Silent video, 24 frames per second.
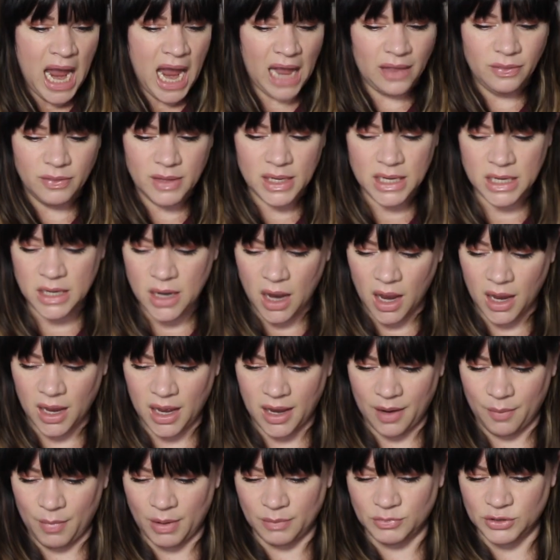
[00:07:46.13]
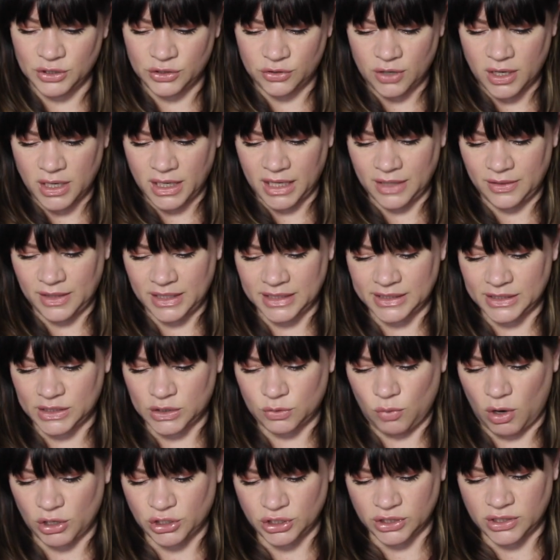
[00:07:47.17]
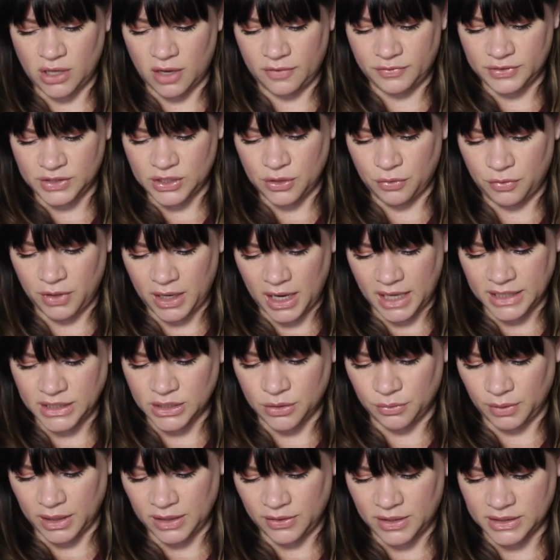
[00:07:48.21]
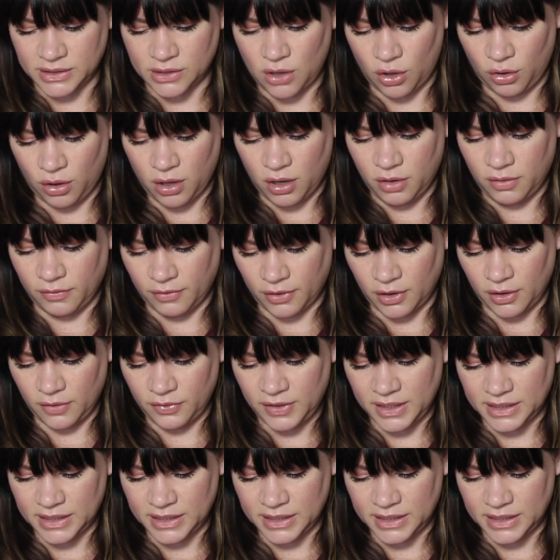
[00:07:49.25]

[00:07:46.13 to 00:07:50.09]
And then I'm just trying to get these swatches off so that I don't get this all over.